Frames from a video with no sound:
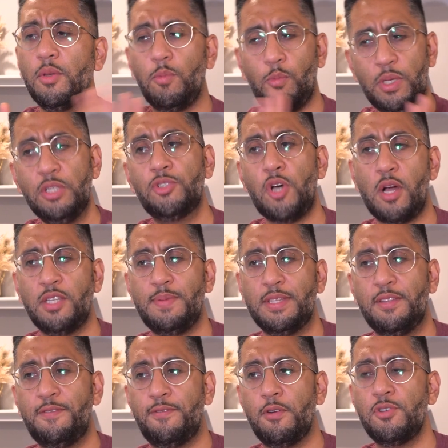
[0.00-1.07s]
We talked about
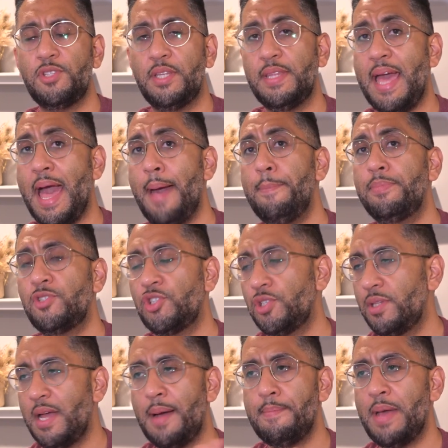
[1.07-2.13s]
the first thing, the app
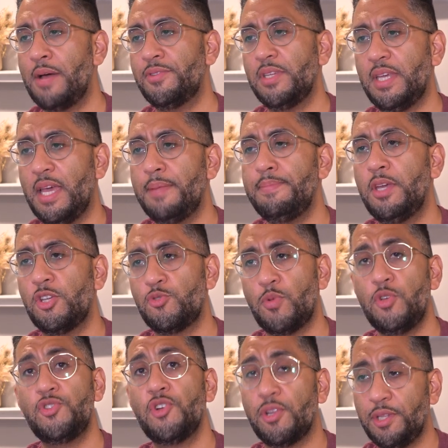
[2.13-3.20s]
should not mount again because we're
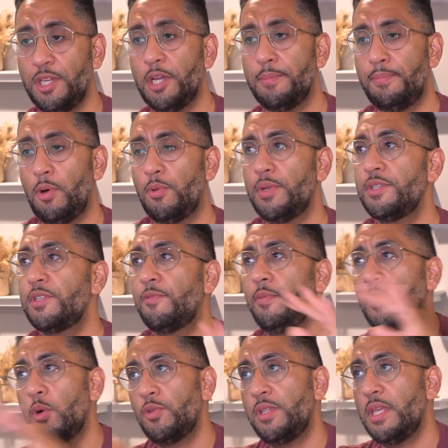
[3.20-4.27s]
using our link components if
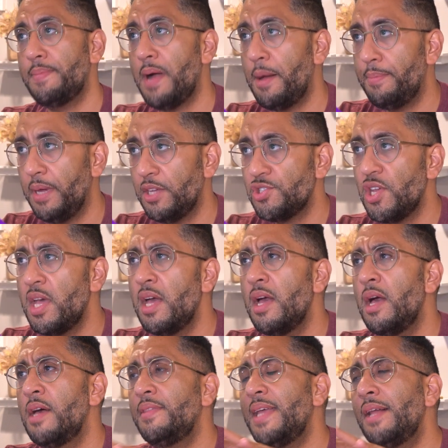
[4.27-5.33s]
we go to the about page.
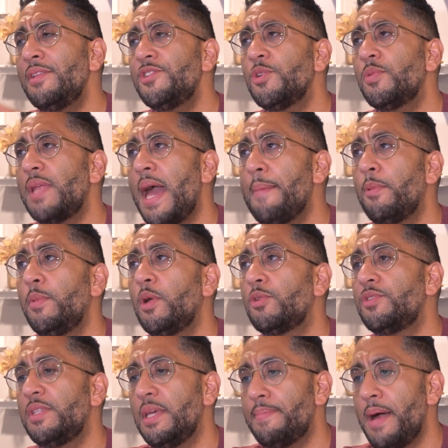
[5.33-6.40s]
Now let's look what happened when we
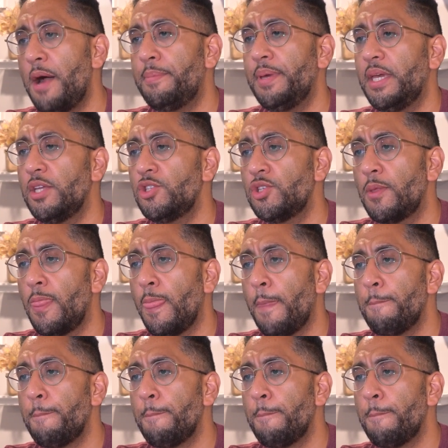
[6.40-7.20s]
go to the about page.